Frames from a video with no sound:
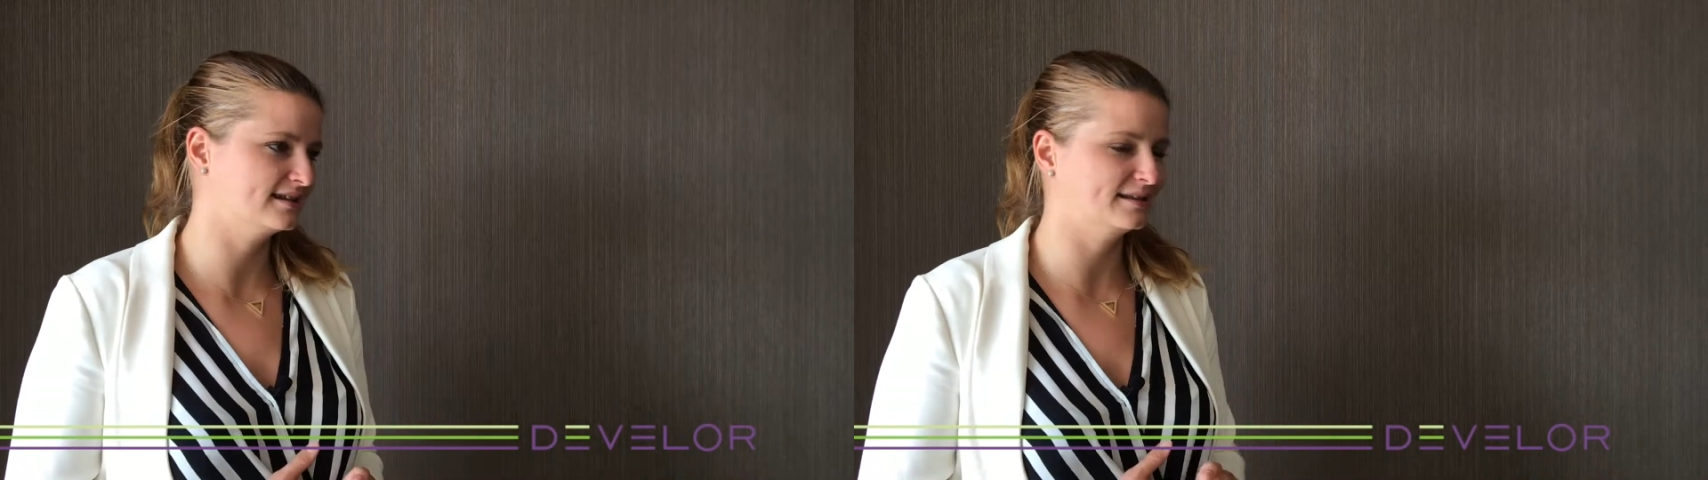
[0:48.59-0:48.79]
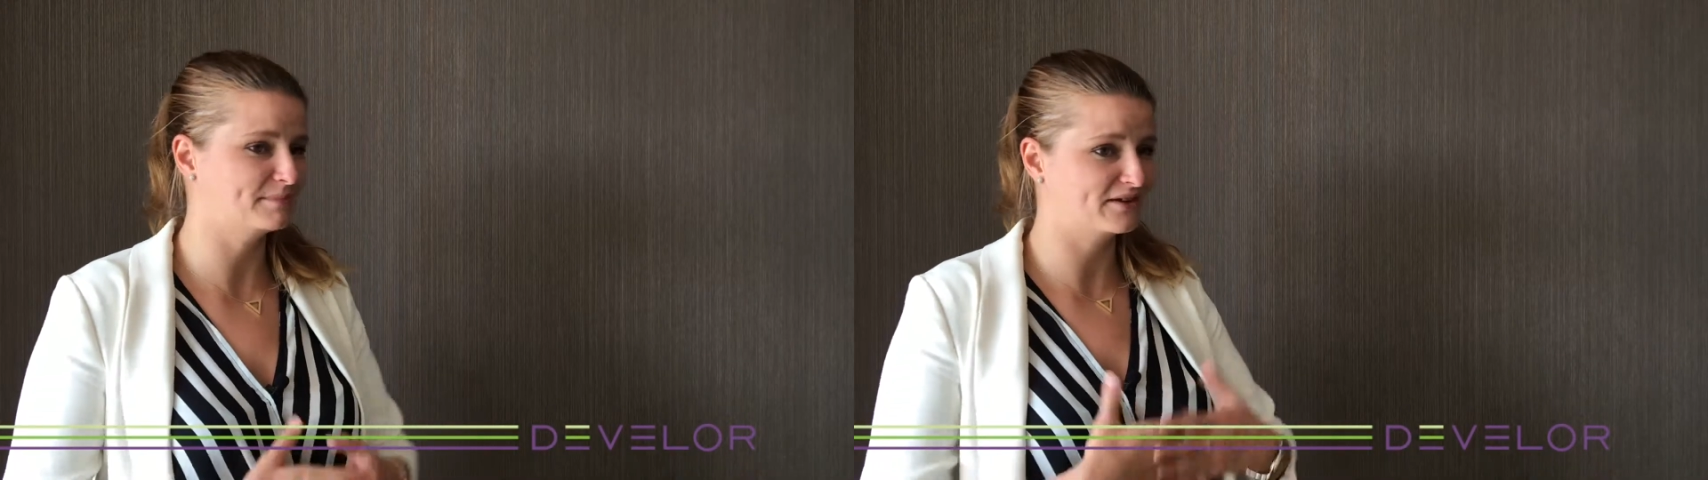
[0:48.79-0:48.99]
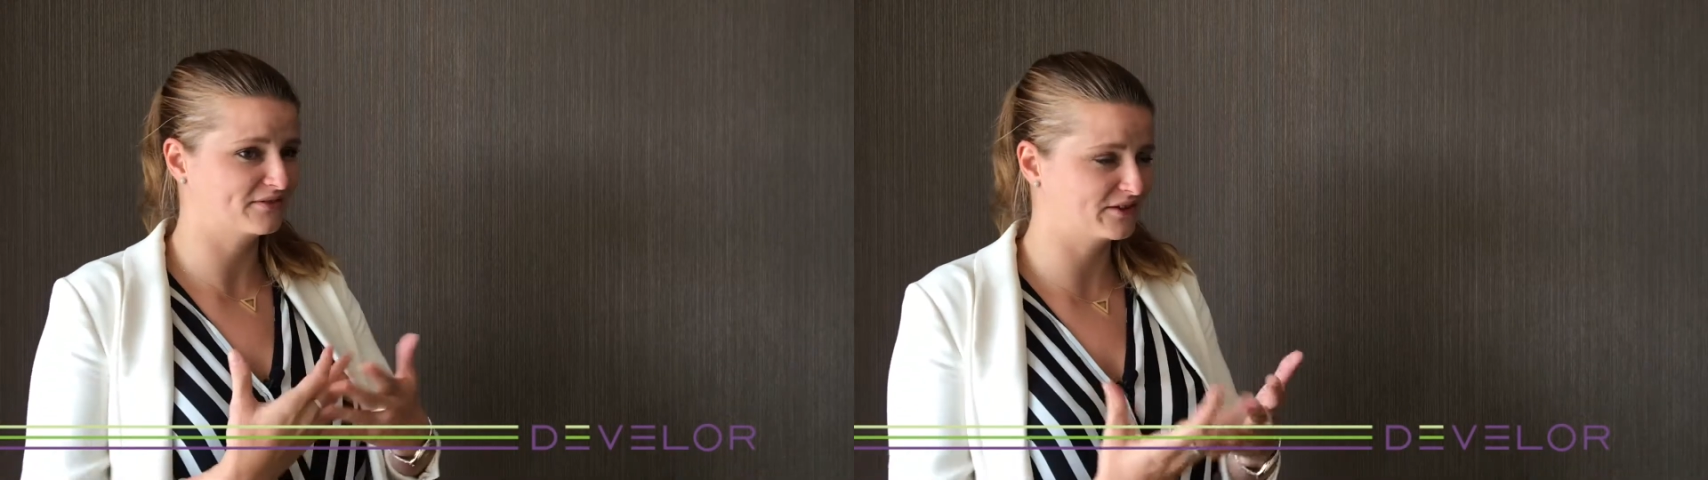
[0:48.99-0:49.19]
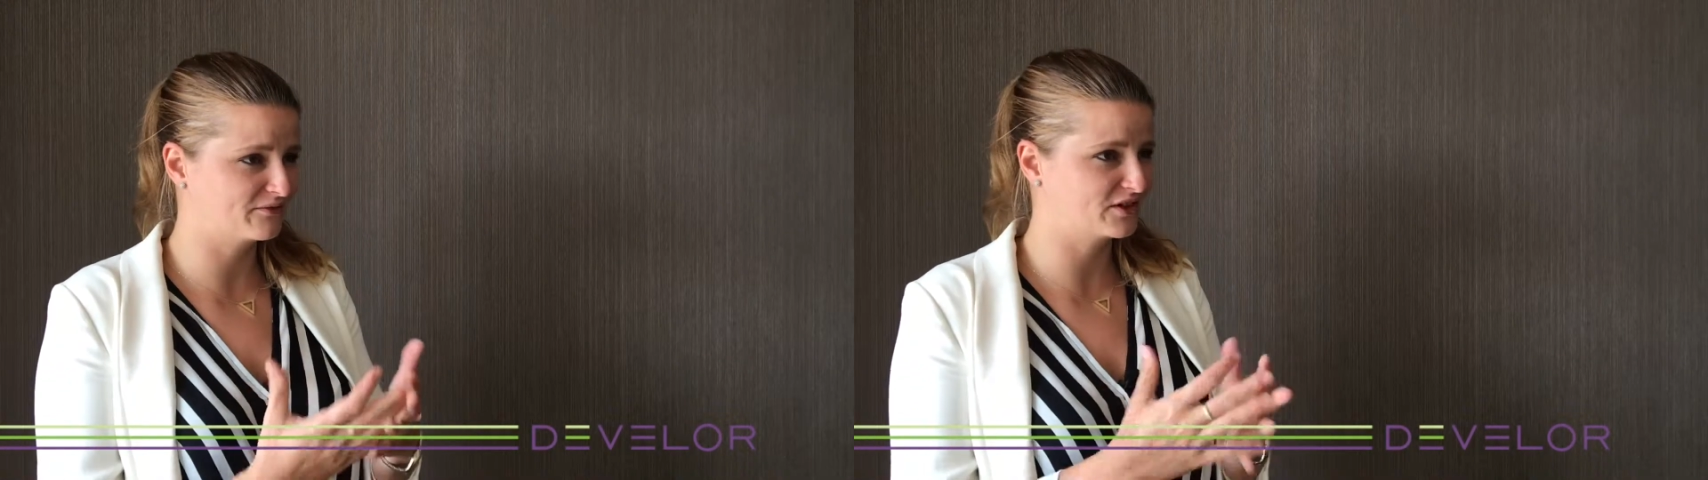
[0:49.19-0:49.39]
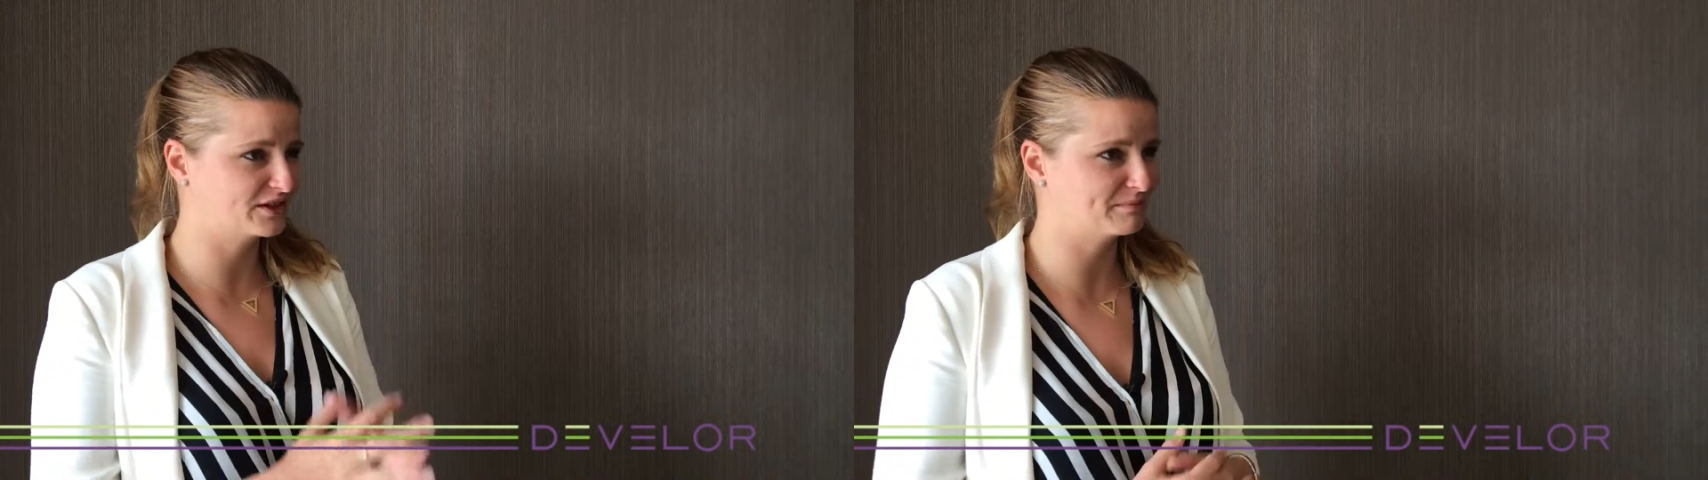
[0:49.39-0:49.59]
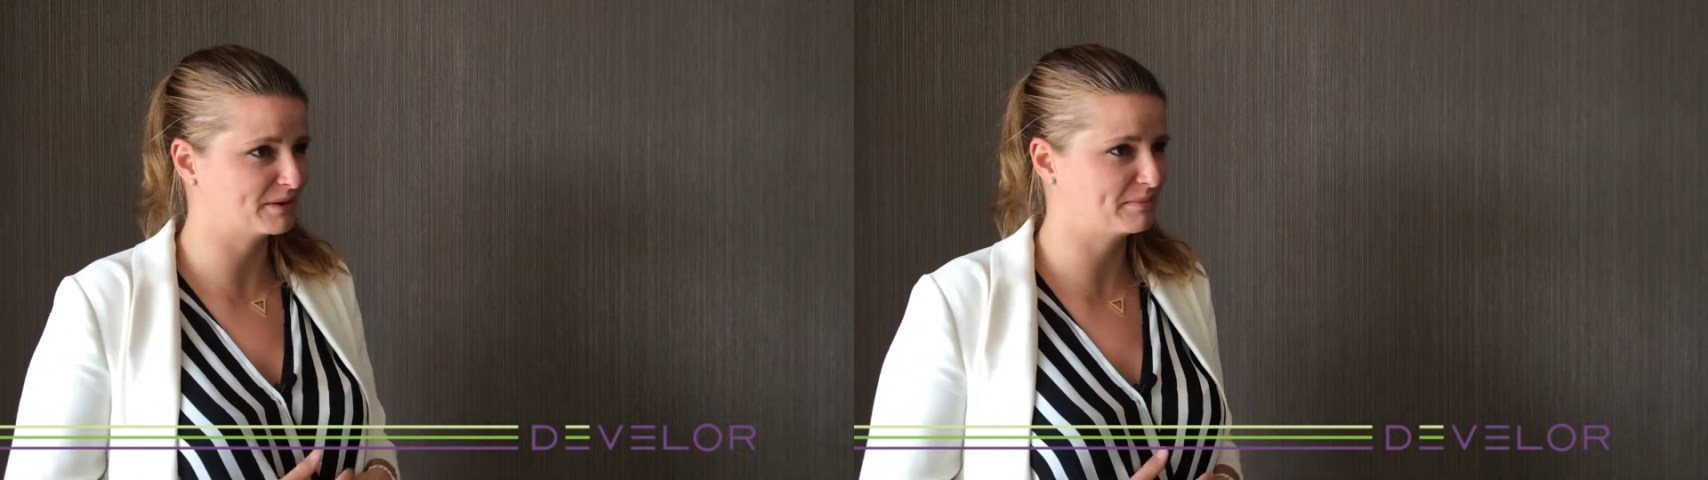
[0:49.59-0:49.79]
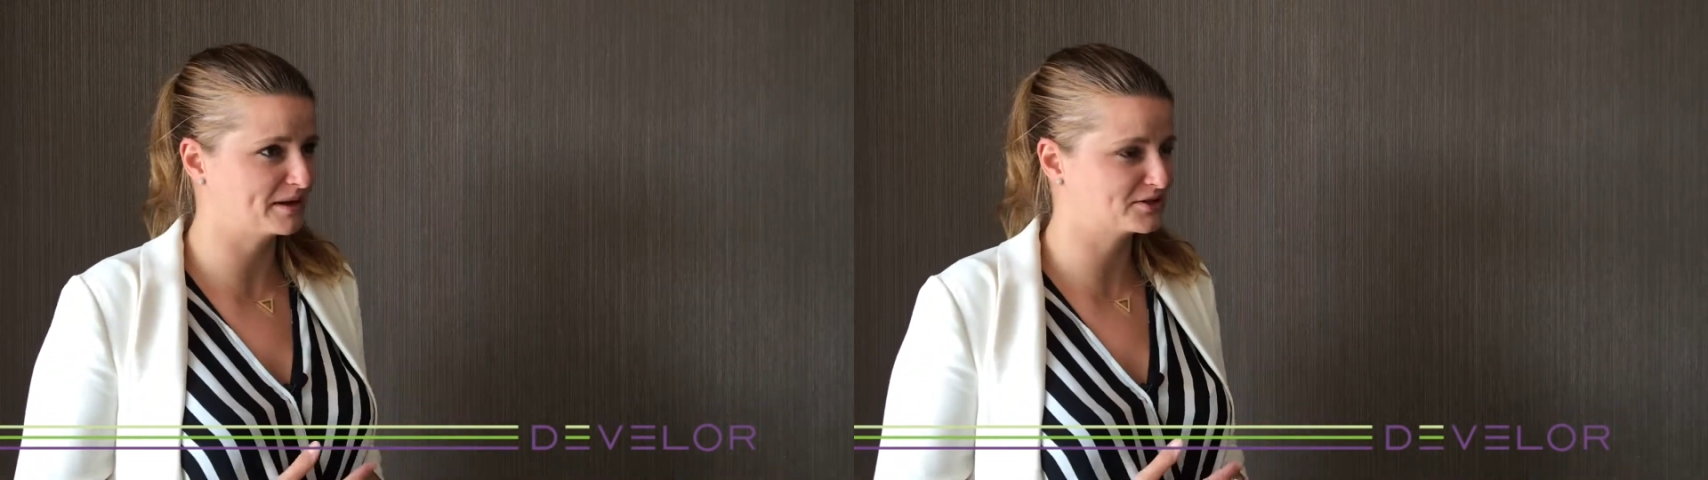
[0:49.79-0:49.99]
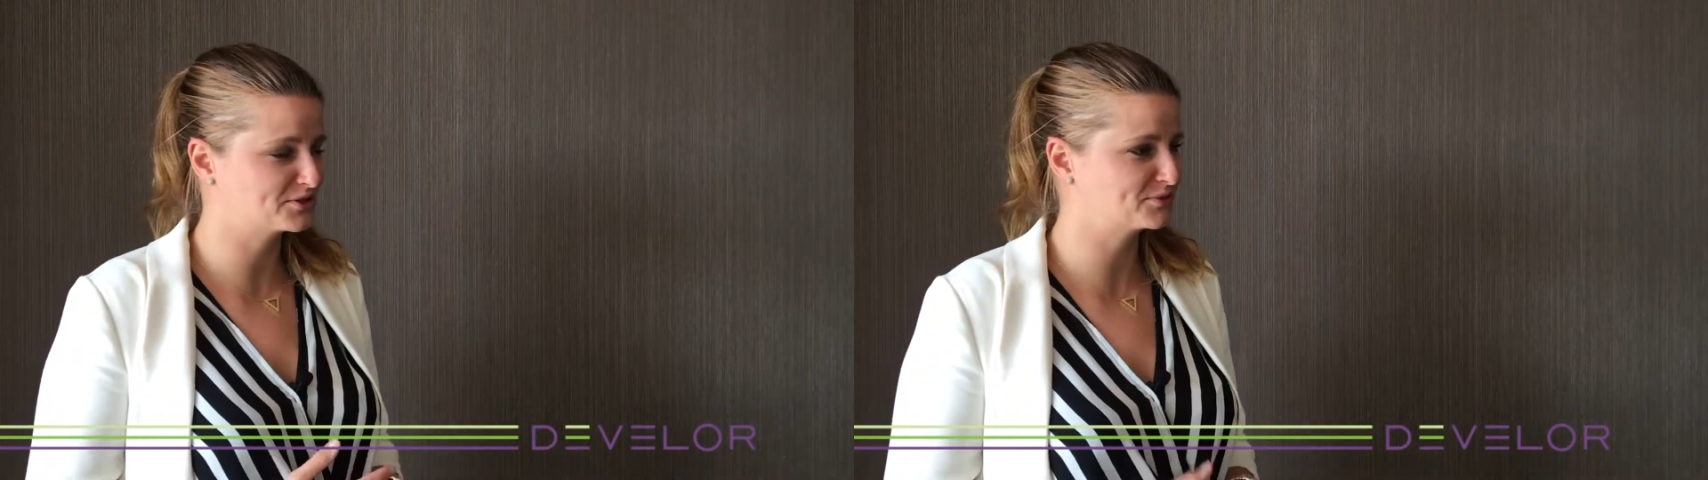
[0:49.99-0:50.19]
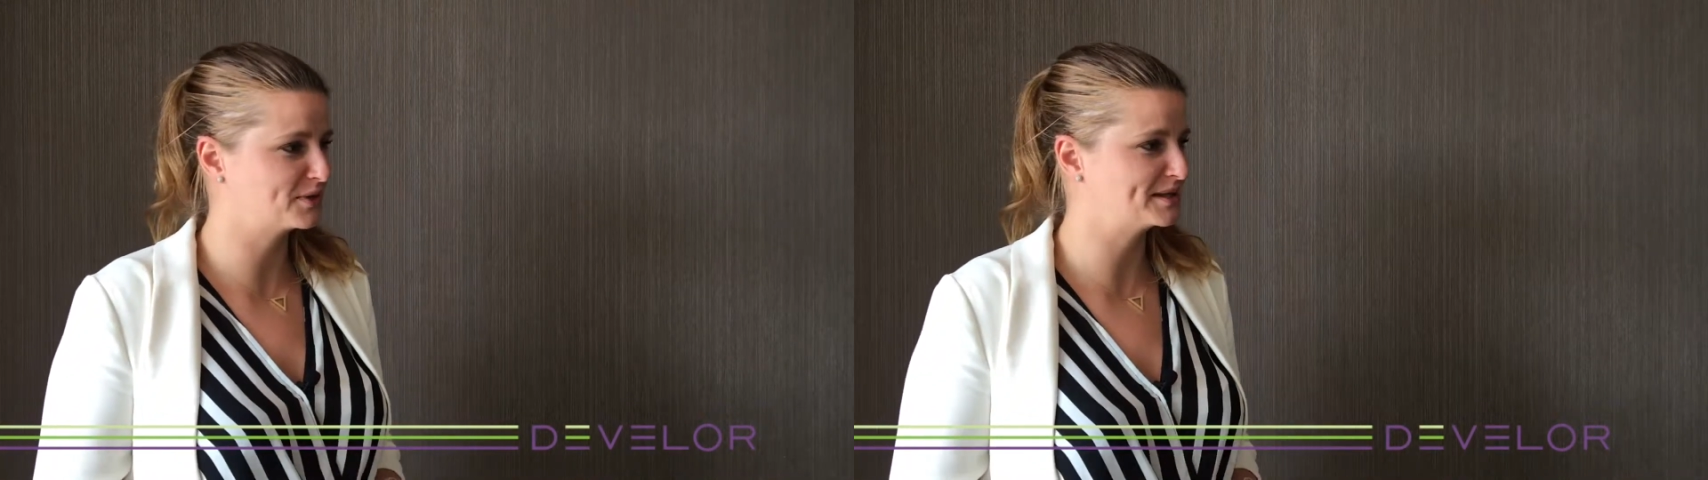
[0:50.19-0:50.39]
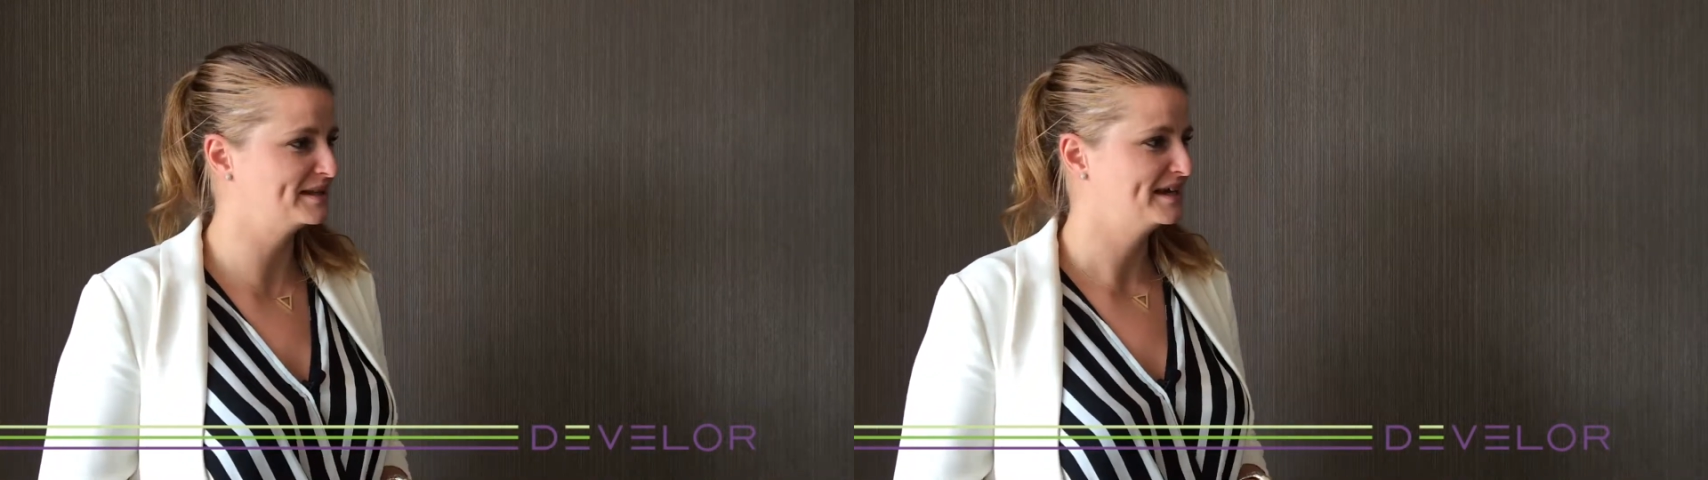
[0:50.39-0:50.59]
and my favorite, my passion
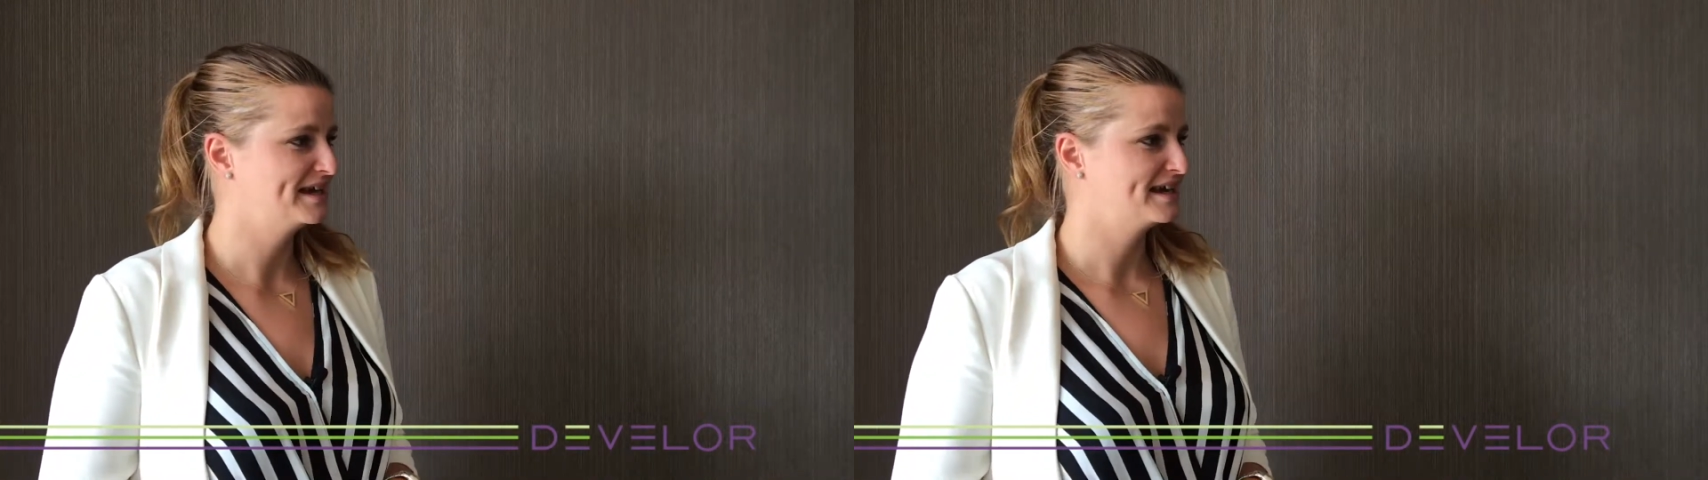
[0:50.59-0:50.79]
one,